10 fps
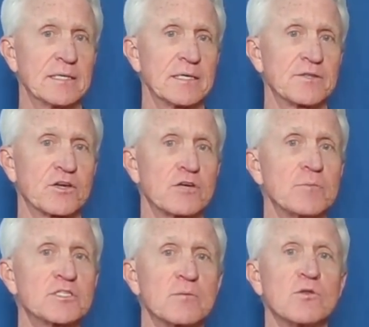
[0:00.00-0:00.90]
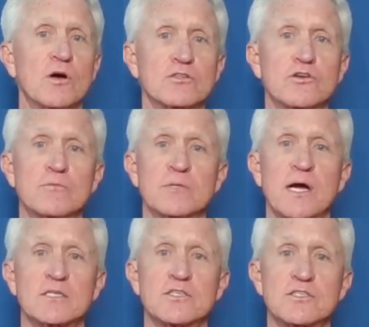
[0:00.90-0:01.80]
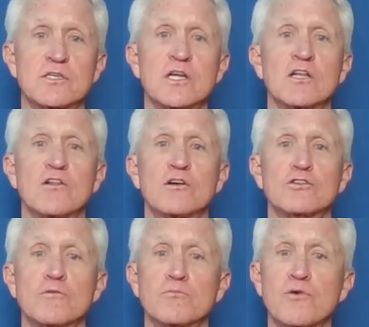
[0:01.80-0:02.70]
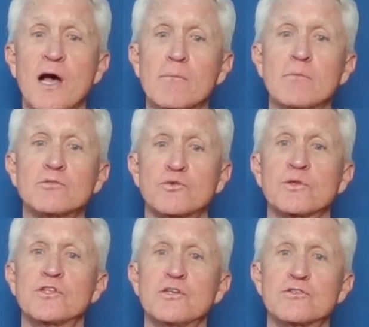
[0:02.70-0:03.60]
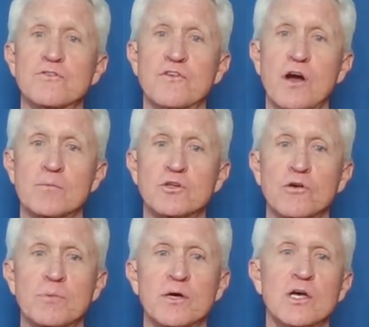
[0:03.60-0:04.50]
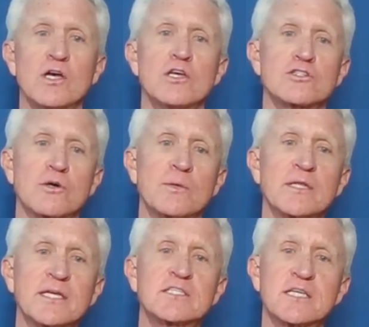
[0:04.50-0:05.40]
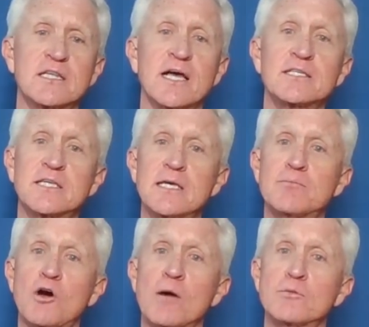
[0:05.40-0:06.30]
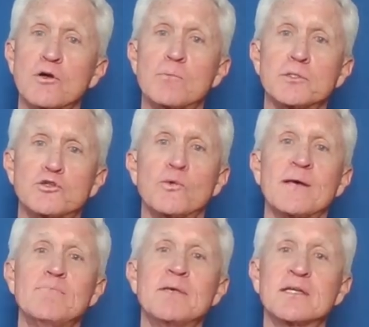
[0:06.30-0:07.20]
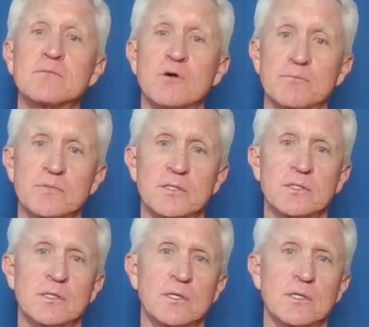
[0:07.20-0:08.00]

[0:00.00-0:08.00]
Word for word: Uh, there could be some long-term toxicity and long-term problems with the use of carbidopa. So we like to keep carbidopa to a minimum.